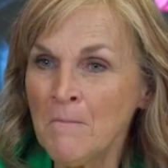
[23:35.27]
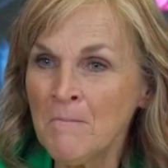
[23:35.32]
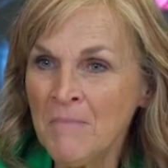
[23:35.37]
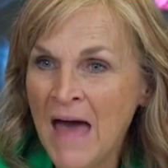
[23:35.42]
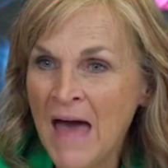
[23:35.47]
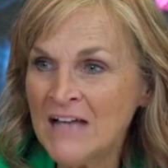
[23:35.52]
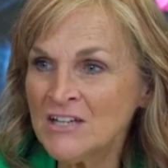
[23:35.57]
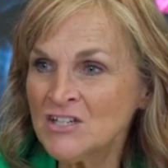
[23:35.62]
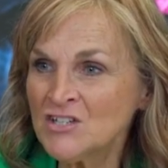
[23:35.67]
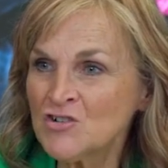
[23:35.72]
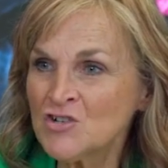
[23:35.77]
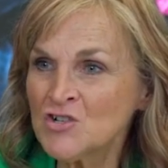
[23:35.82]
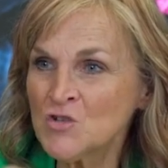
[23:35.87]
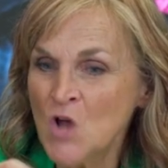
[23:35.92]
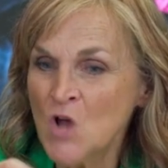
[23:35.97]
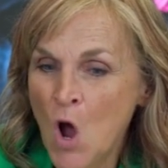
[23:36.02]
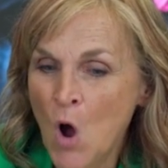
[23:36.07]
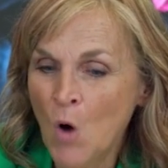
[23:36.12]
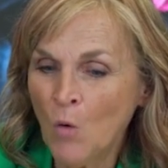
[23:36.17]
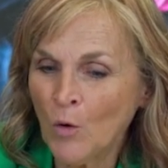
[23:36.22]
Pastors
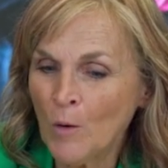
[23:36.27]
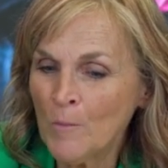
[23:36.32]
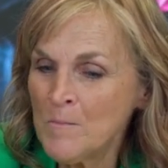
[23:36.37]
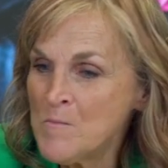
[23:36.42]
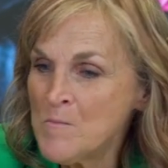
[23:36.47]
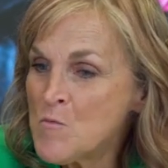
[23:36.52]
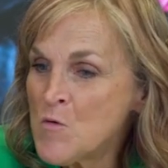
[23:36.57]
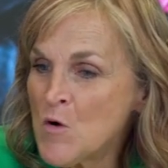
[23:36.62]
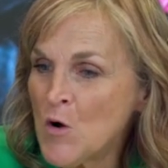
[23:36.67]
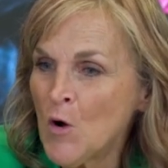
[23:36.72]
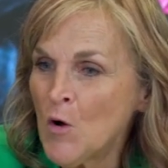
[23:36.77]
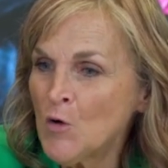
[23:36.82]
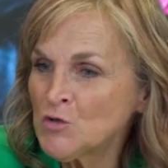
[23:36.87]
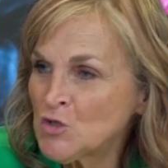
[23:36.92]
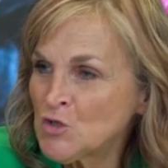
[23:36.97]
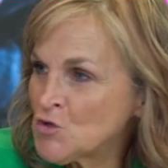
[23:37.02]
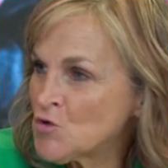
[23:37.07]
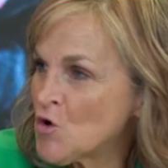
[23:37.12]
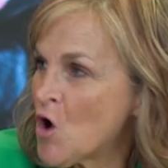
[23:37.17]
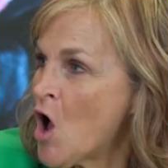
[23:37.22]
were real
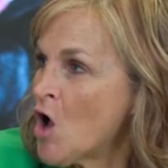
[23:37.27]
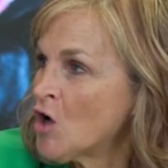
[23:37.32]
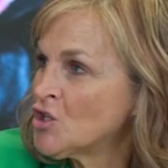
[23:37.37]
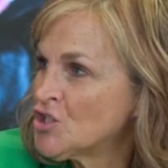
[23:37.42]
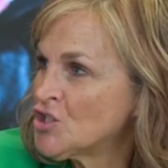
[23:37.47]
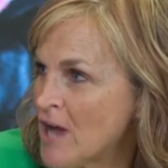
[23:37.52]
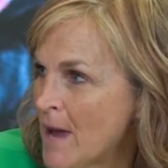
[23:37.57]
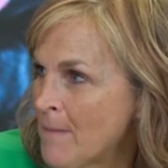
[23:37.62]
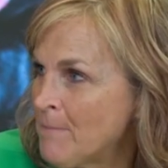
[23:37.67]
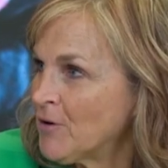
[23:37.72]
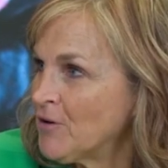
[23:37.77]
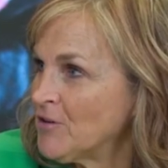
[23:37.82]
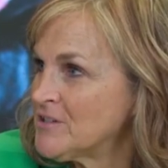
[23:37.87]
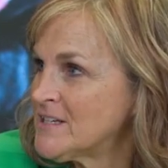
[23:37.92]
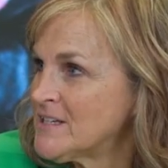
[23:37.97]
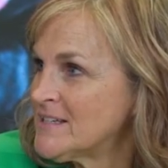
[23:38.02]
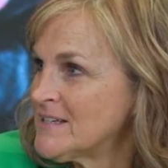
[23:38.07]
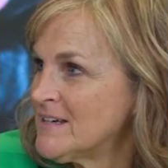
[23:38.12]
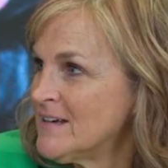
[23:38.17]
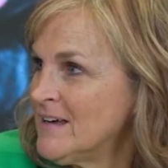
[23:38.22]
strong
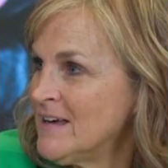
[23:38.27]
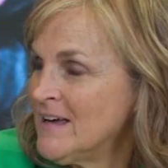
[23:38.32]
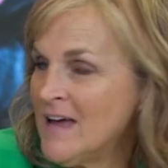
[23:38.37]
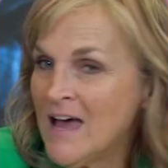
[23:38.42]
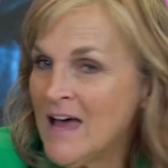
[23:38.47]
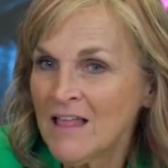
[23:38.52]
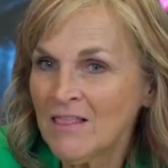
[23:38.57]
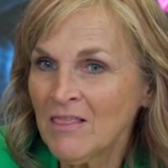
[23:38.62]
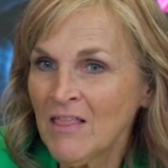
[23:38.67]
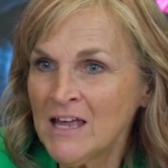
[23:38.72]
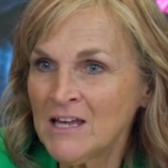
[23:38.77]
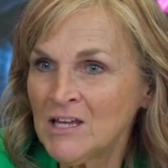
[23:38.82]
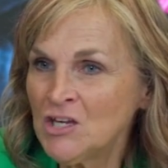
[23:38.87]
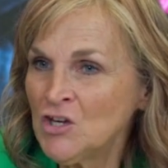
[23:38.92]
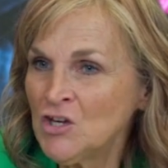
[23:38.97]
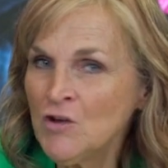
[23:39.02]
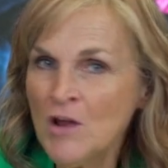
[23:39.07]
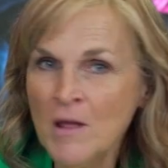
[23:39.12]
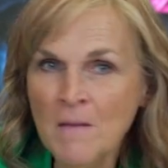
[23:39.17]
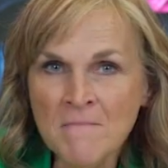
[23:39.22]
shepherds. Yeah. Like,
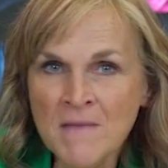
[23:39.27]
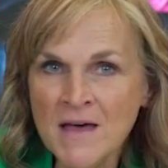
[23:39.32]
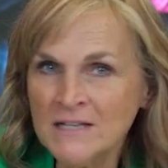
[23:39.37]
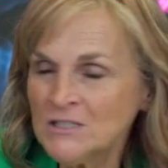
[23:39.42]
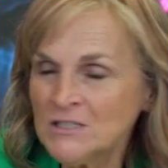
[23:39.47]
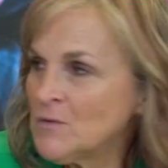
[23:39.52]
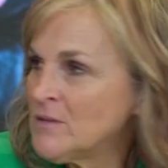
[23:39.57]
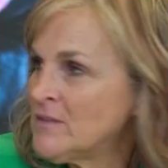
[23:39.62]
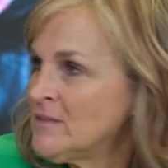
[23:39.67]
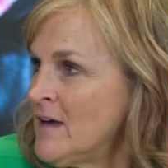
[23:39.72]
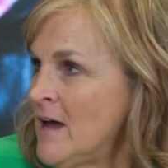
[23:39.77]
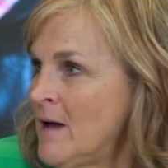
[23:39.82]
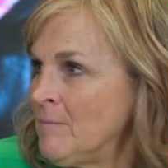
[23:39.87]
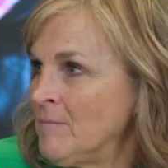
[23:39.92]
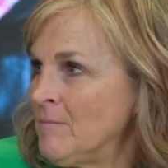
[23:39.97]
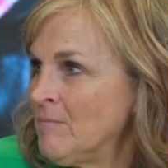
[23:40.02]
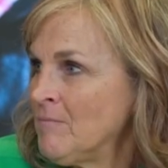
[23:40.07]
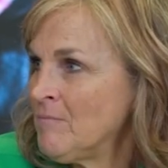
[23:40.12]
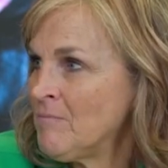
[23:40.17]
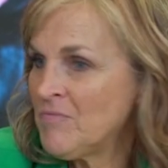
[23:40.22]
you didn't mess with
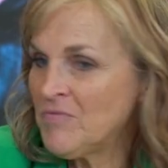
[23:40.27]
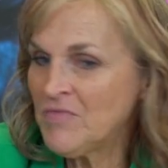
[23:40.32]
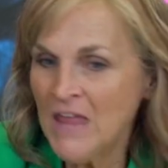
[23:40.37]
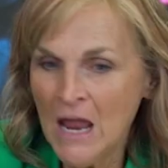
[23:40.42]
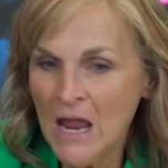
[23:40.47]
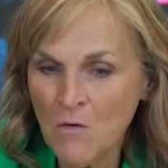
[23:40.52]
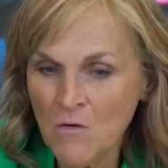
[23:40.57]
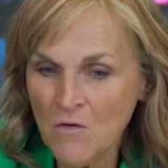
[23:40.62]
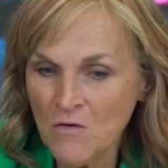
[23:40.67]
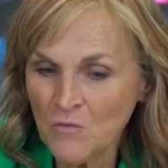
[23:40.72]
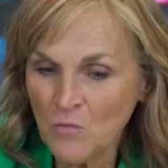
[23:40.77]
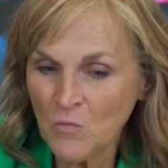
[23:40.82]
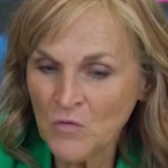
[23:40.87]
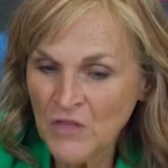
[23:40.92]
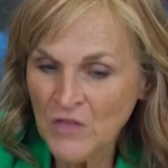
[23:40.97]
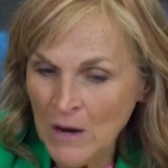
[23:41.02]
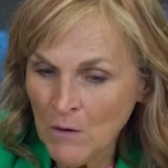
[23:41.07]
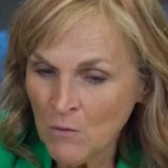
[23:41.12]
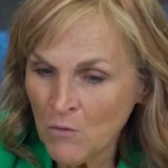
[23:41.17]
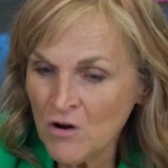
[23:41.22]
them. They
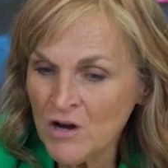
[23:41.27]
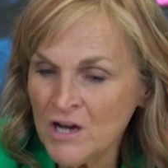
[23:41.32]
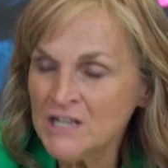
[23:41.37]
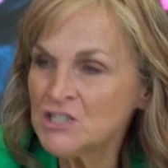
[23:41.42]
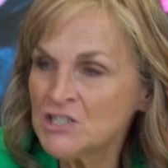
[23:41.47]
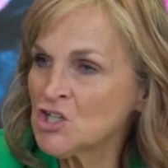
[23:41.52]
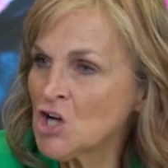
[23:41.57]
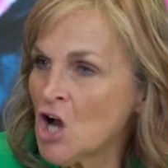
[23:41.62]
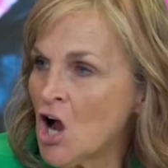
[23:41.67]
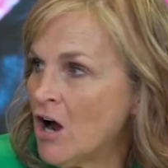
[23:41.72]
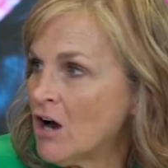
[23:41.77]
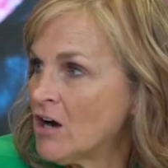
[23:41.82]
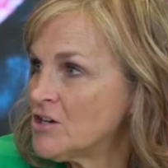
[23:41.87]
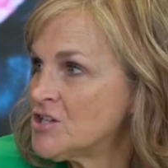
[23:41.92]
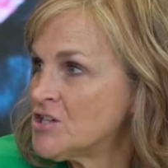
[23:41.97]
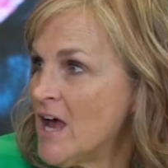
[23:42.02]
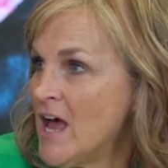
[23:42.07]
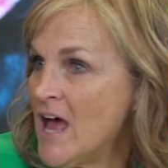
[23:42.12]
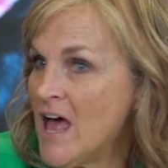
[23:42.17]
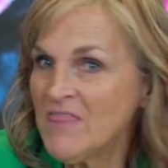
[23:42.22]
were in
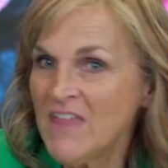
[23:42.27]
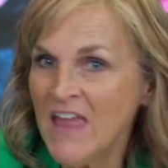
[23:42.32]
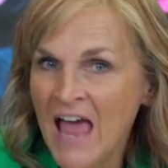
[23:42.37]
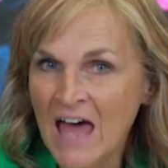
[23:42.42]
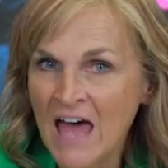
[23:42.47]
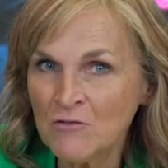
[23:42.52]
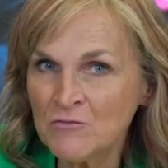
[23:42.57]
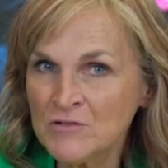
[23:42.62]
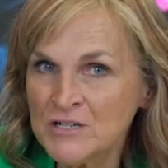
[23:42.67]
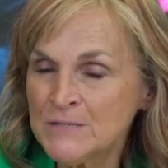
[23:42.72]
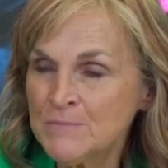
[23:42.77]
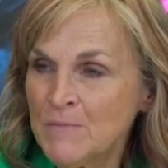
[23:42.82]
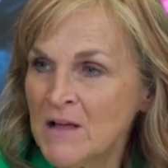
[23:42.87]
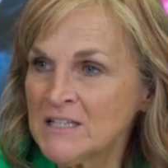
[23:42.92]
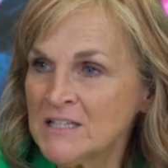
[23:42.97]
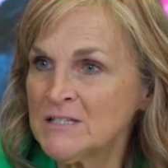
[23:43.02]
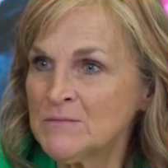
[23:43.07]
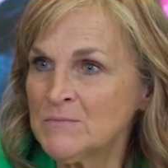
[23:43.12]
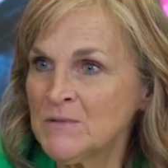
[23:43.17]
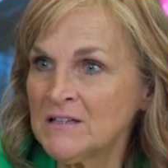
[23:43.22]
charge. They had a
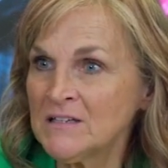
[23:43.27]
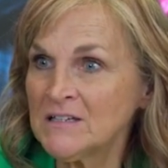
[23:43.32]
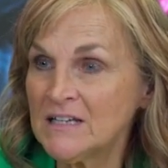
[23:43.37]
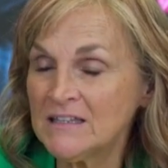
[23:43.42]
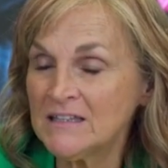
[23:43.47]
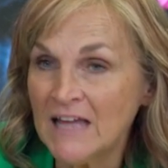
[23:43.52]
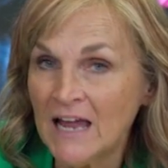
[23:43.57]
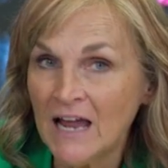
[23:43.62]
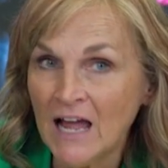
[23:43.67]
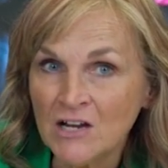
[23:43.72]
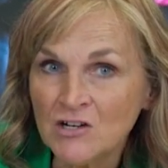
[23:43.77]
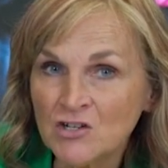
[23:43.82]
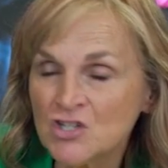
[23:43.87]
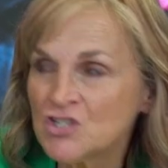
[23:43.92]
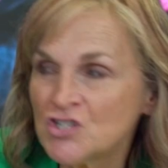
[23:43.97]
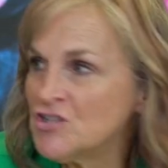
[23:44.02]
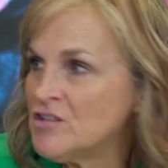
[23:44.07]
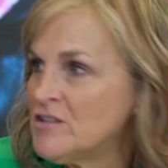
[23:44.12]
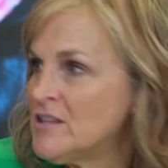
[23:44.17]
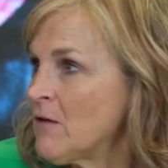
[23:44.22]
responsibility. They
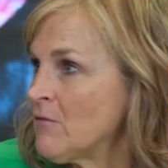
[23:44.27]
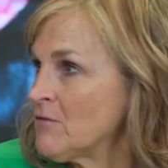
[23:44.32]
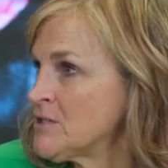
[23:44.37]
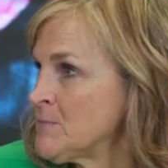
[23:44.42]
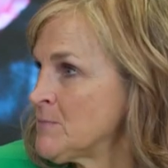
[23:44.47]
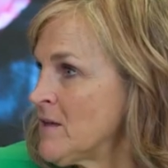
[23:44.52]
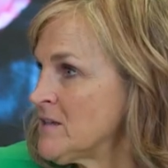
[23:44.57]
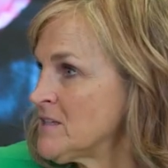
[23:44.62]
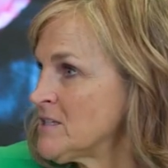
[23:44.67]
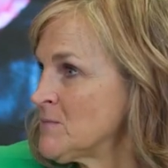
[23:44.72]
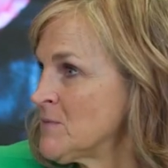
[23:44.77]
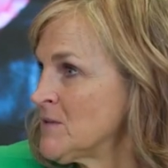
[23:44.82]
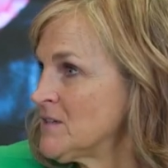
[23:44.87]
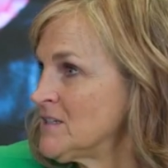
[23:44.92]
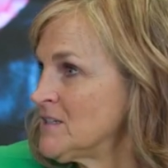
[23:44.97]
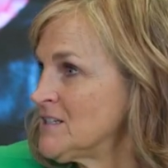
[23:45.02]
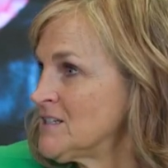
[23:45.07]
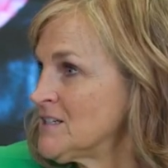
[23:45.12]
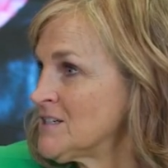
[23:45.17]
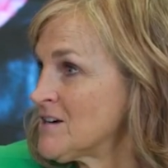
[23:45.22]
understood that
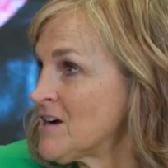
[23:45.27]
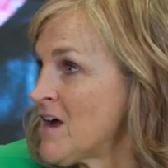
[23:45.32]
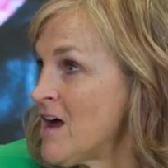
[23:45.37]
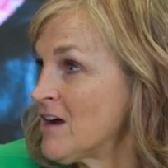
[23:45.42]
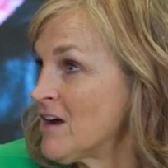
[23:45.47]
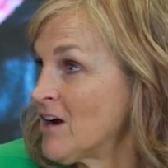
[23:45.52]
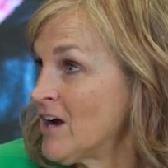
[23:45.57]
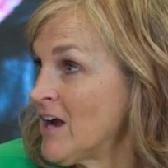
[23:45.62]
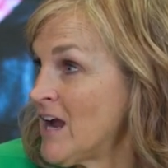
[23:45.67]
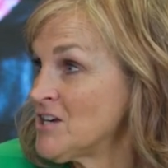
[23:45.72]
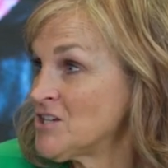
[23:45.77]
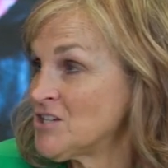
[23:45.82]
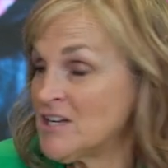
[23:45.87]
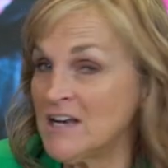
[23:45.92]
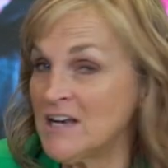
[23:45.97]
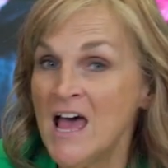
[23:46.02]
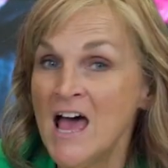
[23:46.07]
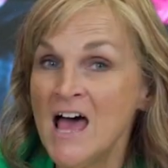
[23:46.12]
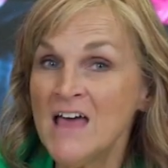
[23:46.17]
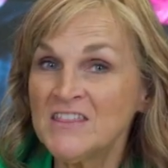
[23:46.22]
responsibility to the
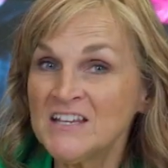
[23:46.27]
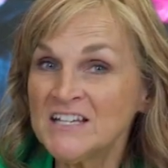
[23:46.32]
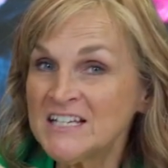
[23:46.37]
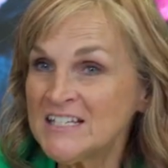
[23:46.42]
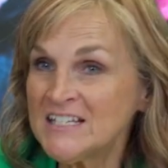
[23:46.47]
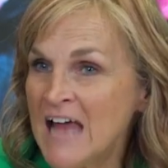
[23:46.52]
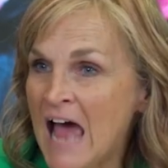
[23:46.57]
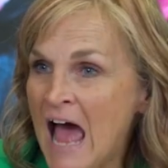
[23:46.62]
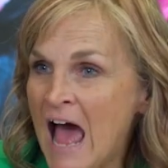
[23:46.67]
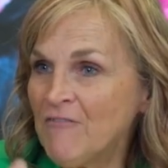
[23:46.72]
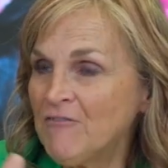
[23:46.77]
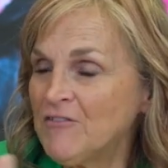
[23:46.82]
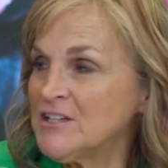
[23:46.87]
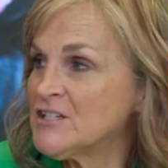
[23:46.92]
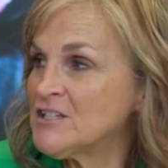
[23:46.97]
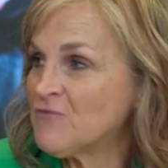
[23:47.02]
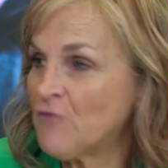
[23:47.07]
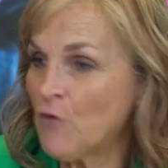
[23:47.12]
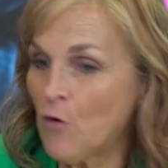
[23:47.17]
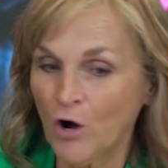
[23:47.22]
congregation. The staff
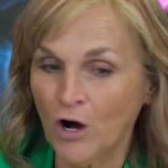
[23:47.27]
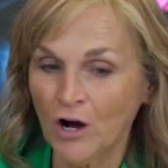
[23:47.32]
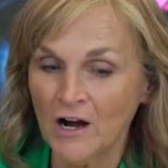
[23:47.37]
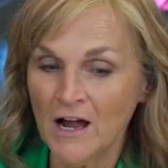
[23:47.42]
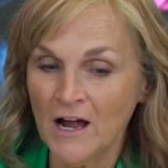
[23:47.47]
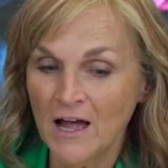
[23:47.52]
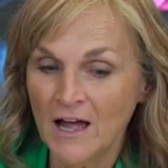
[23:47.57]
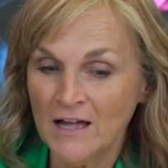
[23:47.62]
is for